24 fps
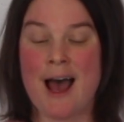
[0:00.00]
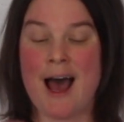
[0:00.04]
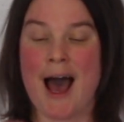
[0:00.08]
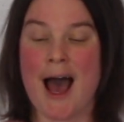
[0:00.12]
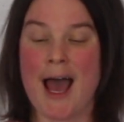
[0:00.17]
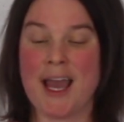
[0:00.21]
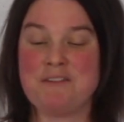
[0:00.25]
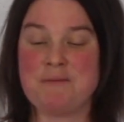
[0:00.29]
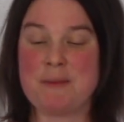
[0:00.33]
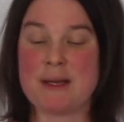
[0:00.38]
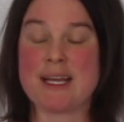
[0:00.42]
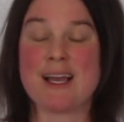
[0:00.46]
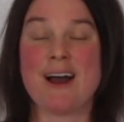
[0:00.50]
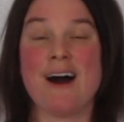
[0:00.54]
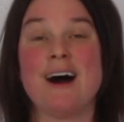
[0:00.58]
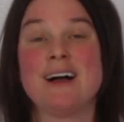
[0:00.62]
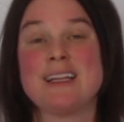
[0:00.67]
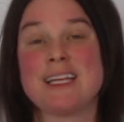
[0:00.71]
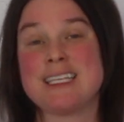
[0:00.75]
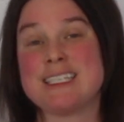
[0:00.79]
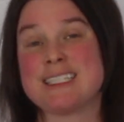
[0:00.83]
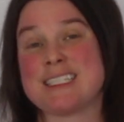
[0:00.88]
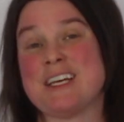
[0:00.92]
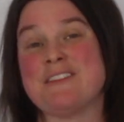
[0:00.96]
I've been
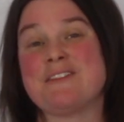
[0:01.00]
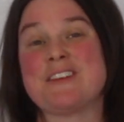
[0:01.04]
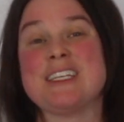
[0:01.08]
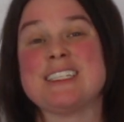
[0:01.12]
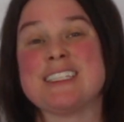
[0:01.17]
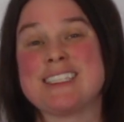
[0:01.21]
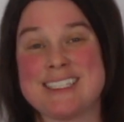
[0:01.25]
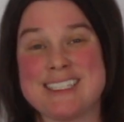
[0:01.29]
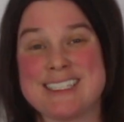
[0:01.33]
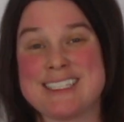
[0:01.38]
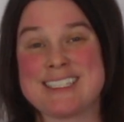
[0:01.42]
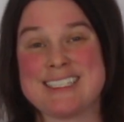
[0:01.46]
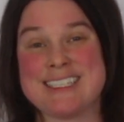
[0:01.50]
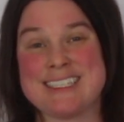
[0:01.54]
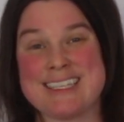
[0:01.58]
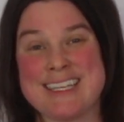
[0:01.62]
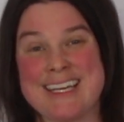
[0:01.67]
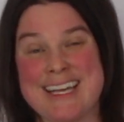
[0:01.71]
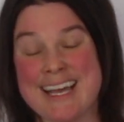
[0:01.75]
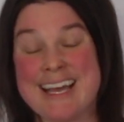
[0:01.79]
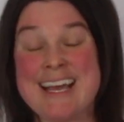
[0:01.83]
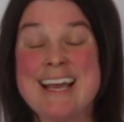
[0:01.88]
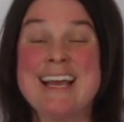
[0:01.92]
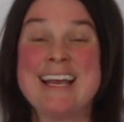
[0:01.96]
calling stuff
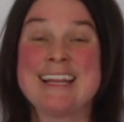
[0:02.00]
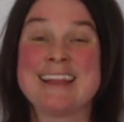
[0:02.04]
consistently.